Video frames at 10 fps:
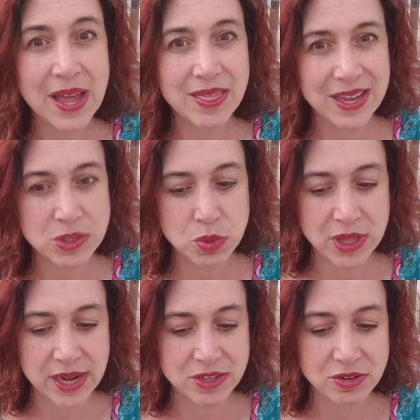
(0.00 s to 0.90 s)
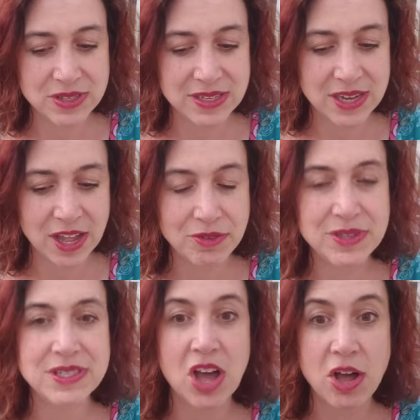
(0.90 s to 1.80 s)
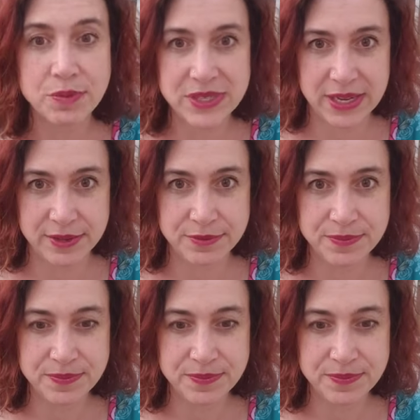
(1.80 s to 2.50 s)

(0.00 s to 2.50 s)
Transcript: That's where lactose intolerance comes in.